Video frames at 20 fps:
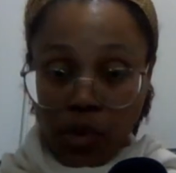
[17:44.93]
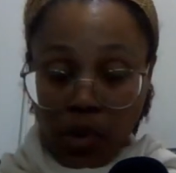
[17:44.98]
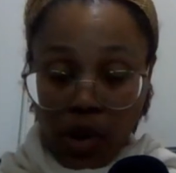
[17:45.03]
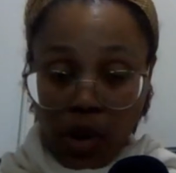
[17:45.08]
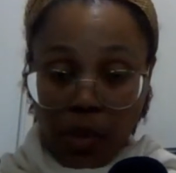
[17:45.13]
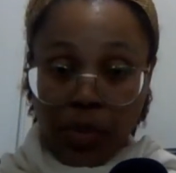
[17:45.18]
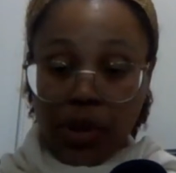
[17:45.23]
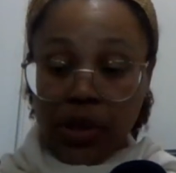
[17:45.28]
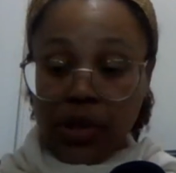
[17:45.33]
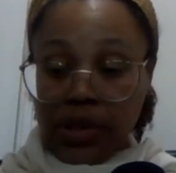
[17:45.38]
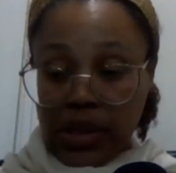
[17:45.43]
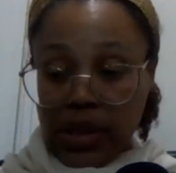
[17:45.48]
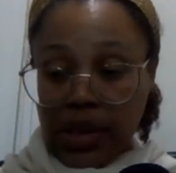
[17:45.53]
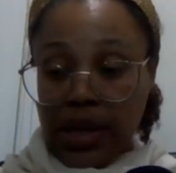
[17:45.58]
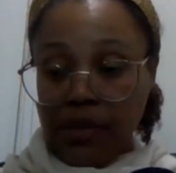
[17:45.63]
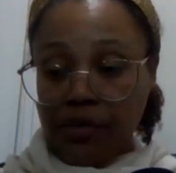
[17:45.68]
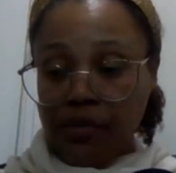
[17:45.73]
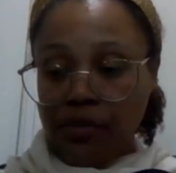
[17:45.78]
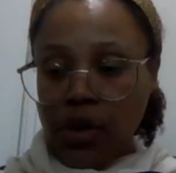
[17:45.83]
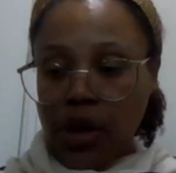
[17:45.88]
upon
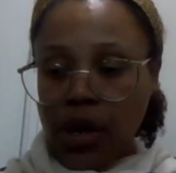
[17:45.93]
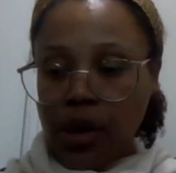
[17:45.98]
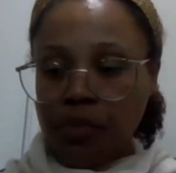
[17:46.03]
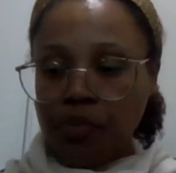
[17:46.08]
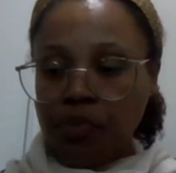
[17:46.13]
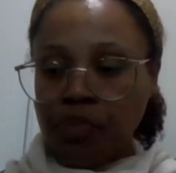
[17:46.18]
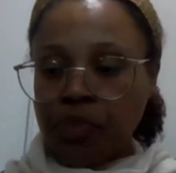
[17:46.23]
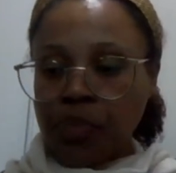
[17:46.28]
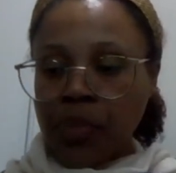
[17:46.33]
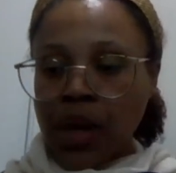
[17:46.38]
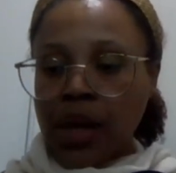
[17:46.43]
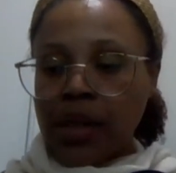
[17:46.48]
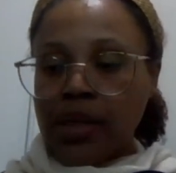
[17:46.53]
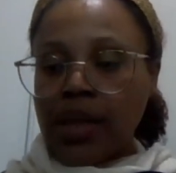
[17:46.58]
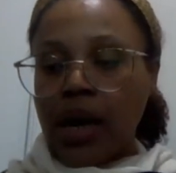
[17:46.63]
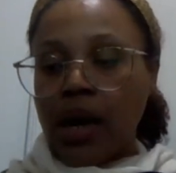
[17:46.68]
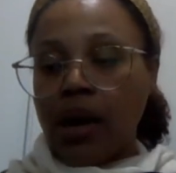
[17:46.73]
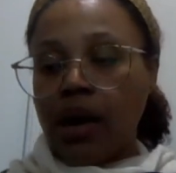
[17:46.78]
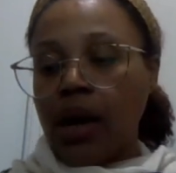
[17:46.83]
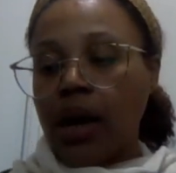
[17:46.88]
delivery.
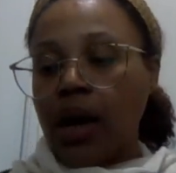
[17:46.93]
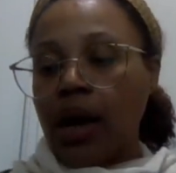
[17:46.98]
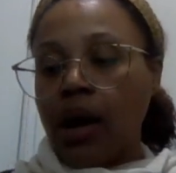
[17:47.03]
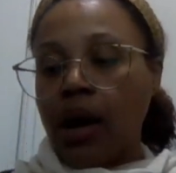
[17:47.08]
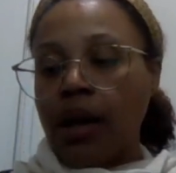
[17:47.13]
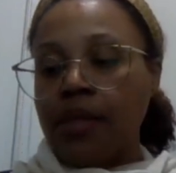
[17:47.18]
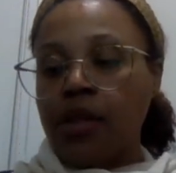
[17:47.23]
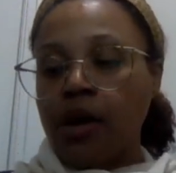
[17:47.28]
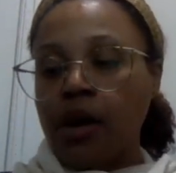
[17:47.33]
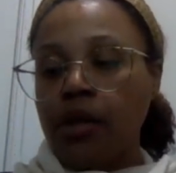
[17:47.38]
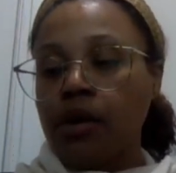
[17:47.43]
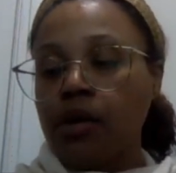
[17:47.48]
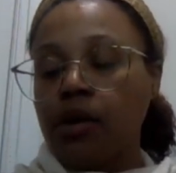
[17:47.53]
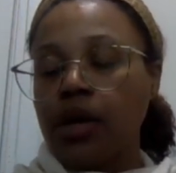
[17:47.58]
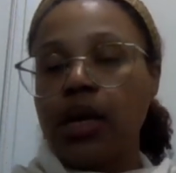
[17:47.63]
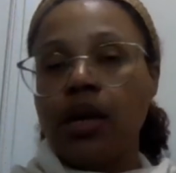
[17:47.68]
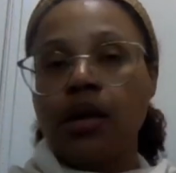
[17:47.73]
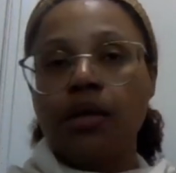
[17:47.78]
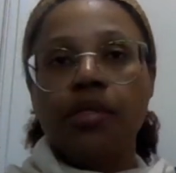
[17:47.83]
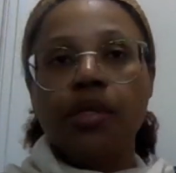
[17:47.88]
Now, another
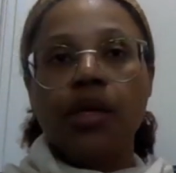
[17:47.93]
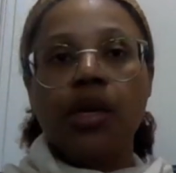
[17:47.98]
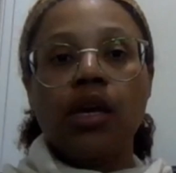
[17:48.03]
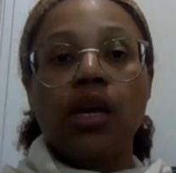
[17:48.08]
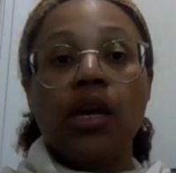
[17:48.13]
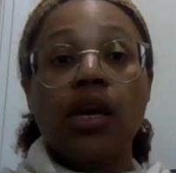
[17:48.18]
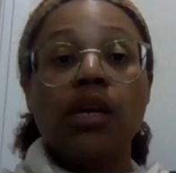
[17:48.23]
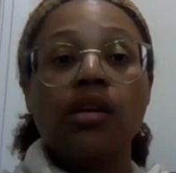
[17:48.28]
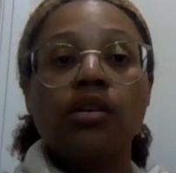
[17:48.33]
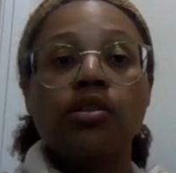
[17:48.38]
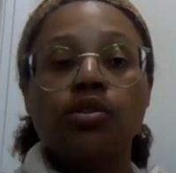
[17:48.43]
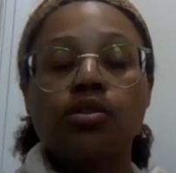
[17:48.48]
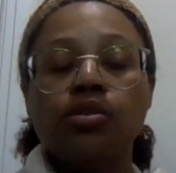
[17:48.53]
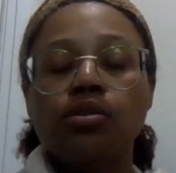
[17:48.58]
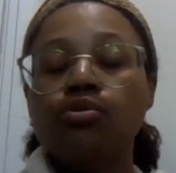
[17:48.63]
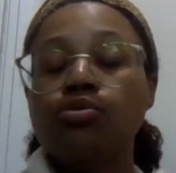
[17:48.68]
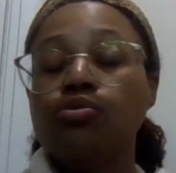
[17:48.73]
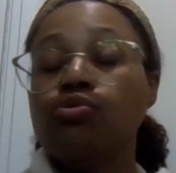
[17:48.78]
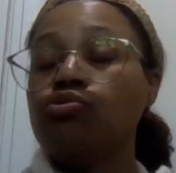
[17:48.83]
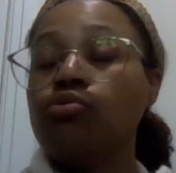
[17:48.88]
key thing is
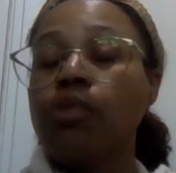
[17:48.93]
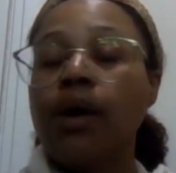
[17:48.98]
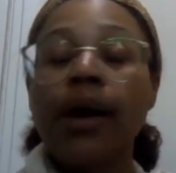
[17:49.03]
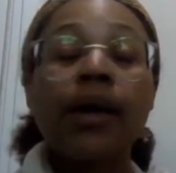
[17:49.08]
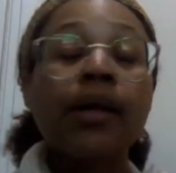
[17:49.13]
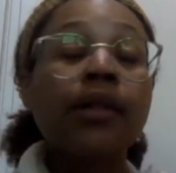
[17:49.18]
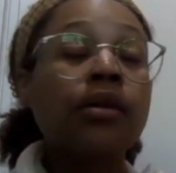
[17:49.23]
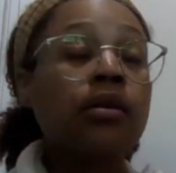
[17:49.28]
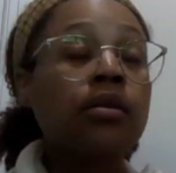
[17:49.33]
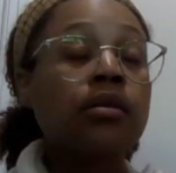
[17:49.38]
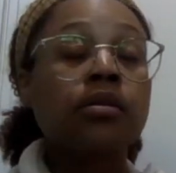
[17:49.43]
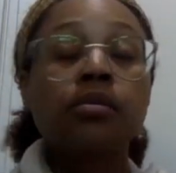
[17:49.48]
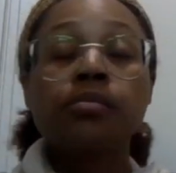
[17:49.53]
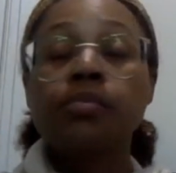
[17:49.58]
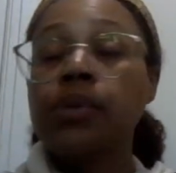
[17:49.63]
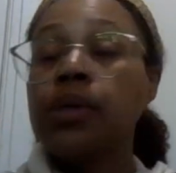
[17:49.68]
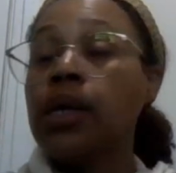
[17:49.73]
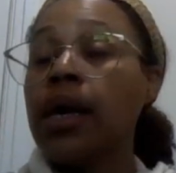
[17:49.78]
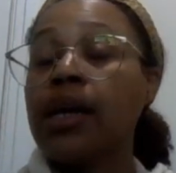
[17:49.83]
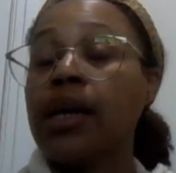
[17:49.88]
trying not to
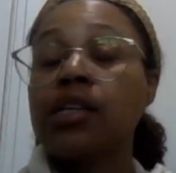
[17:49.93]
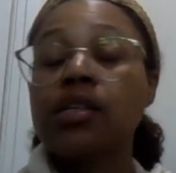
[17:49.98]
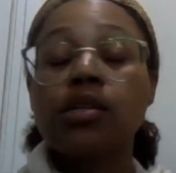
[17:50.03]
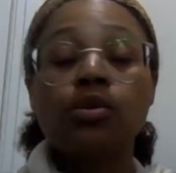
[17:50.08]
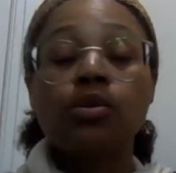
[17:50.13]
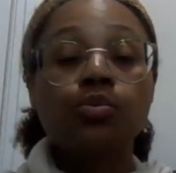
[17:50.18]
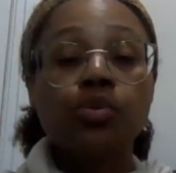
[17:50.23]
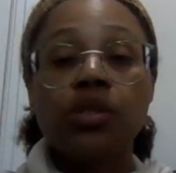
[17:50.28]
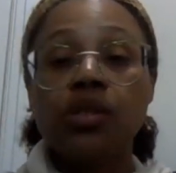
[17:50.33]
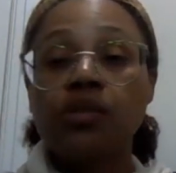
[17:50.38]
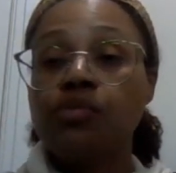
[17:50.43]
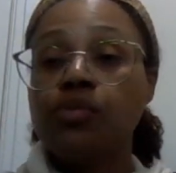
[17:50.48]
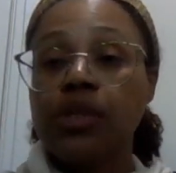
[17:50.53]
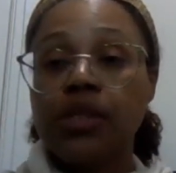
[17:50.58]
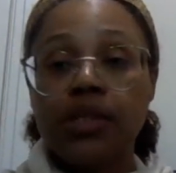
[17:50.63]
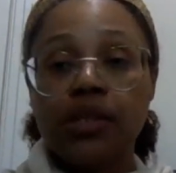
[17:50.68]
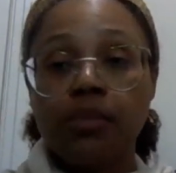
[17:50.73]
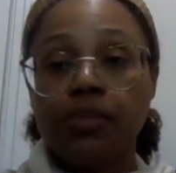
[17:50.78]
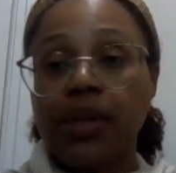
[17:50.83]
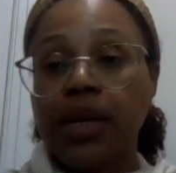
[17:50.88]
be exclusive with
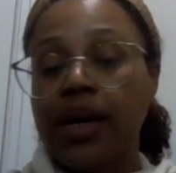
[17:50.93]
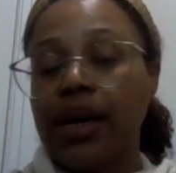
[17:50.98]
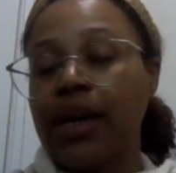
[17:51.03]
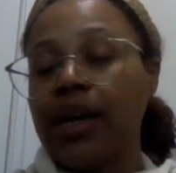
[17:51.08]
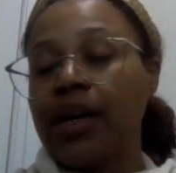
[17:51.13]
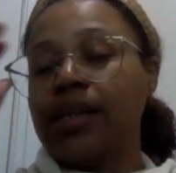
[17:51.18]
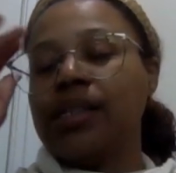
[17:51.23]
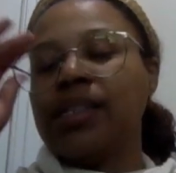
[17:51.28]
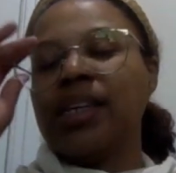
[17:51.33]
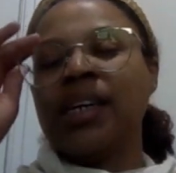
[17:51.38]
suppliers.